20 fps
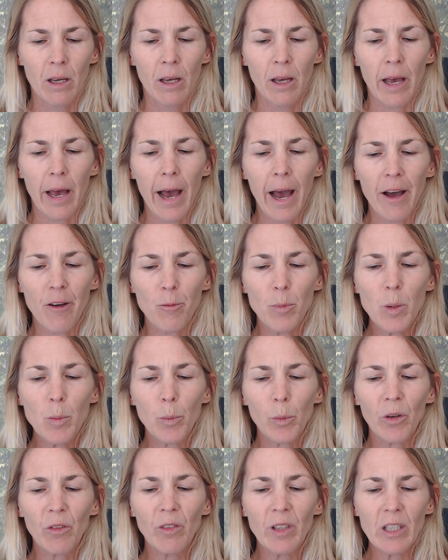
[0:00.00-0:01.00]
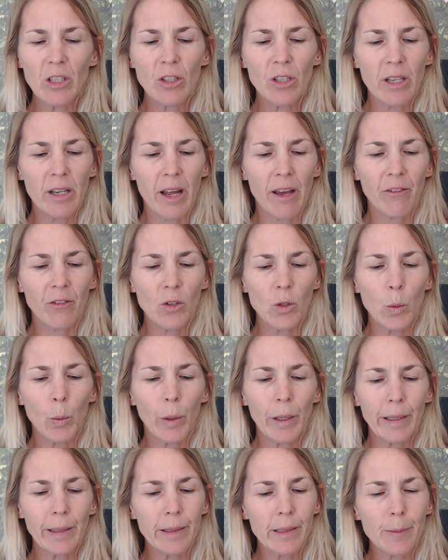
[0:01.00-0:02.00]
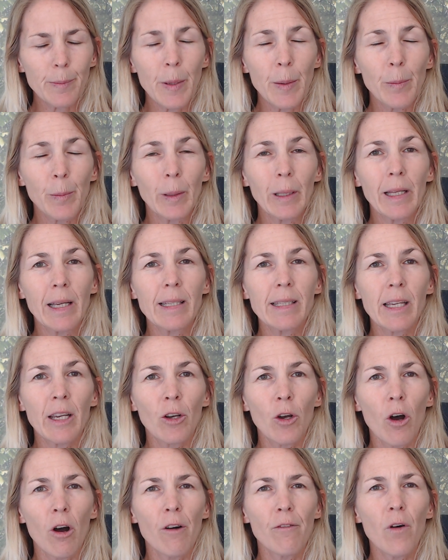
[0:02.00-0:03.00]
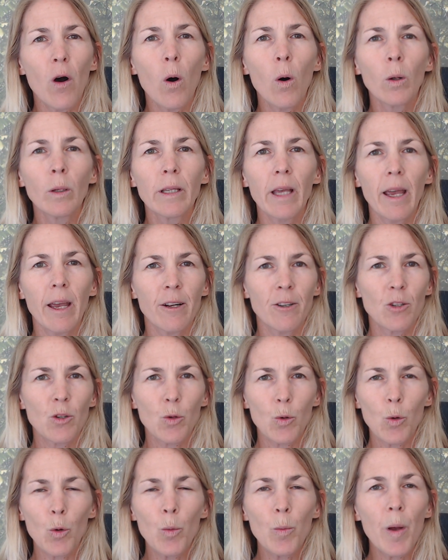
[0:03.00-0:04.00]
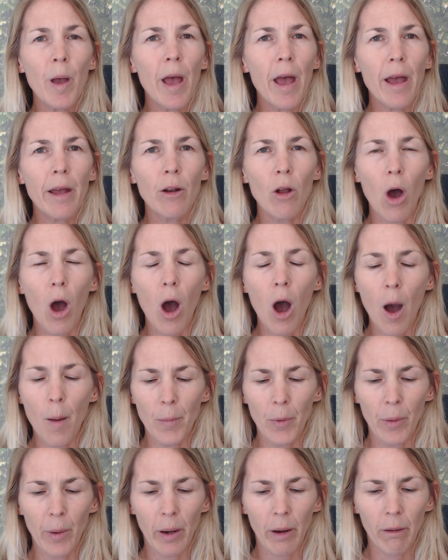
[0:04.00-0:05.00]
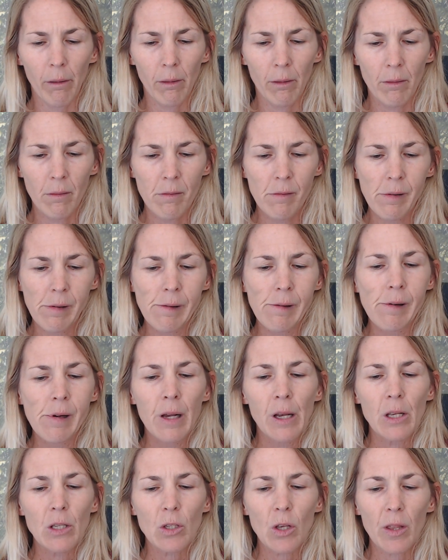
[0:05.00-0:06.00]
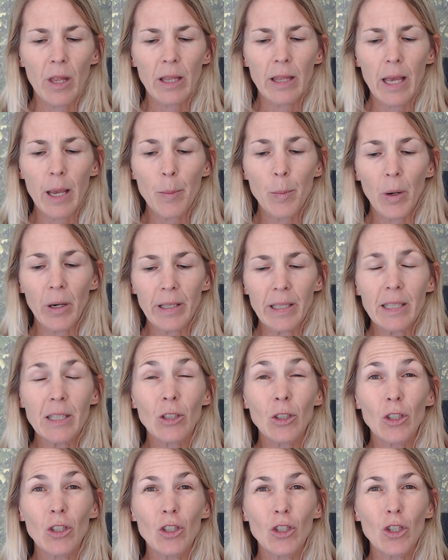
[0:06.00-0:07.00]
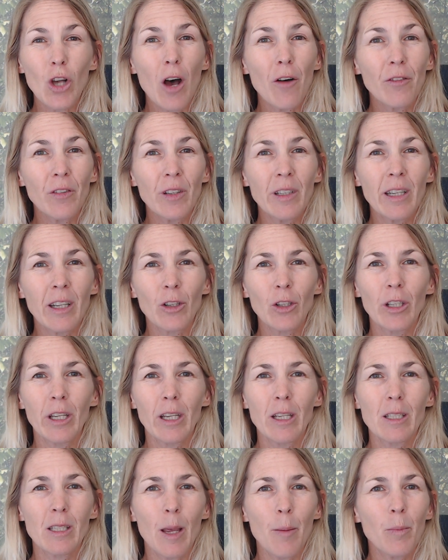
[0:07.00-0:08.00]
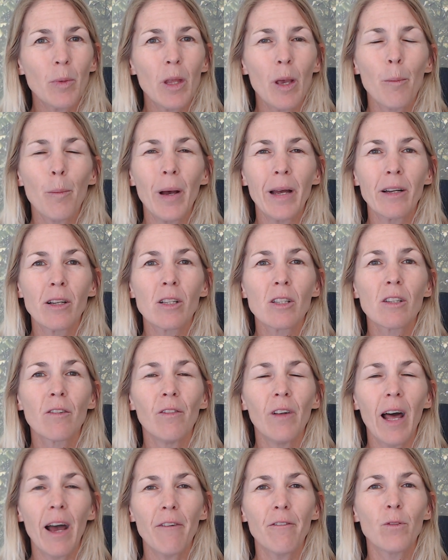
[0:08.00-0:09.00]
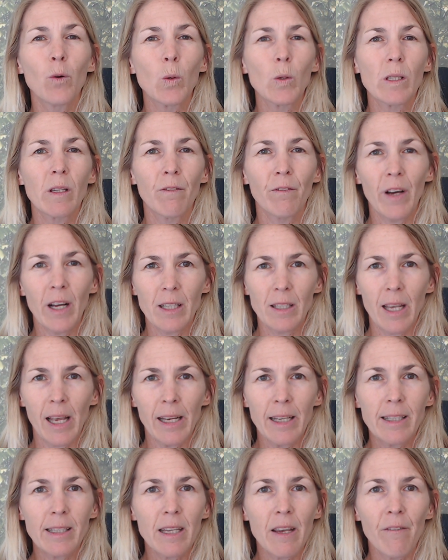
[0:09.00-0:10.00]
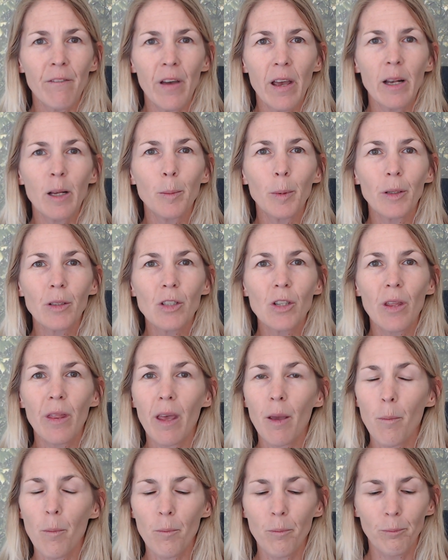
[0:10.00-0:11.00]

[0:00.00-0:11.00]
I've been privileged enough to witness people letting go of old age trauma and armoring so that their bodies could soften and could accept the abundance of life force and vitality available to them.